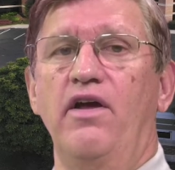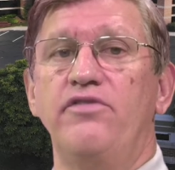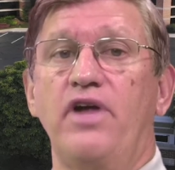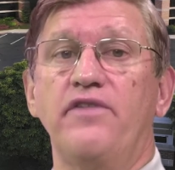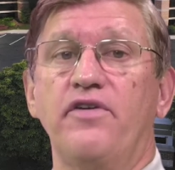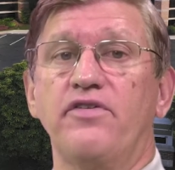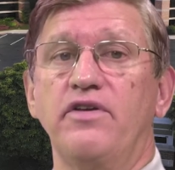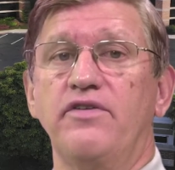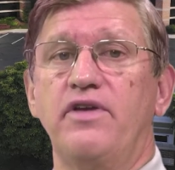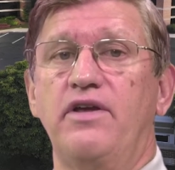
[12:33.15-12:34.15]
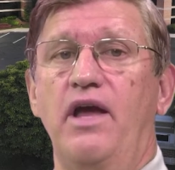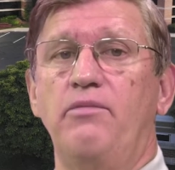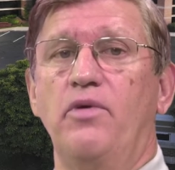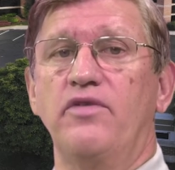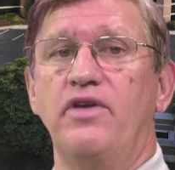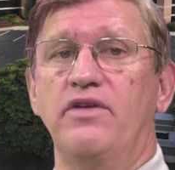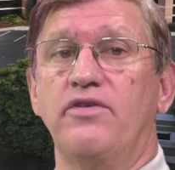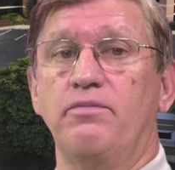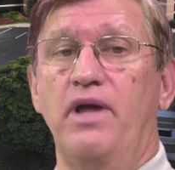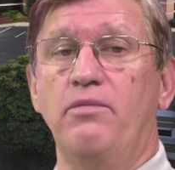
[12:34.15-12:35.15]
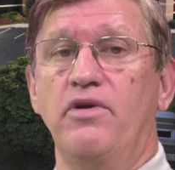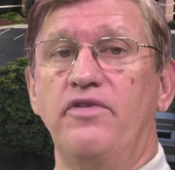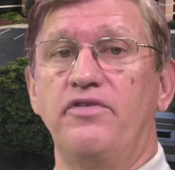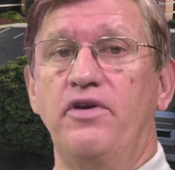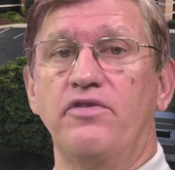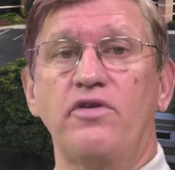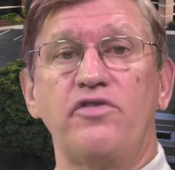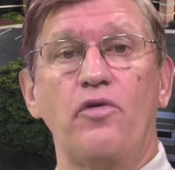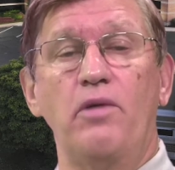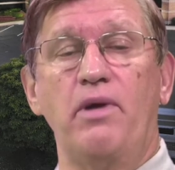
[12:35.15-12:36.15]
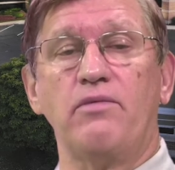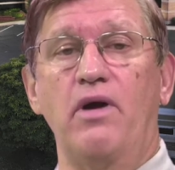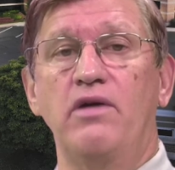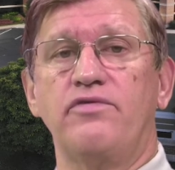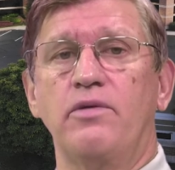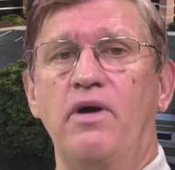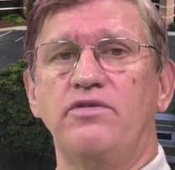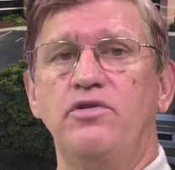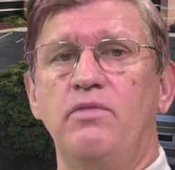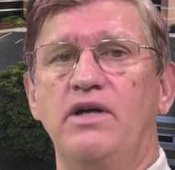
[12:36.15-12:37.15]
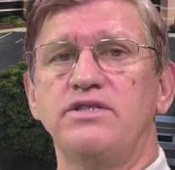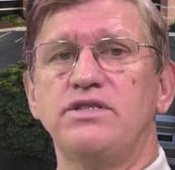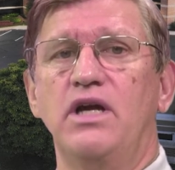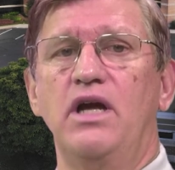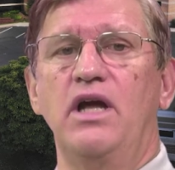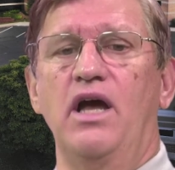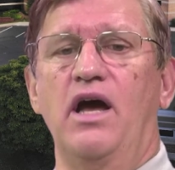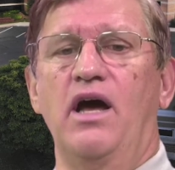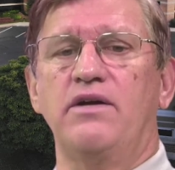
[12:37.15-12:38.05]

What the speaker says: Jennifer Sileski came to us in September of this year, so she's only been around for about 2 months.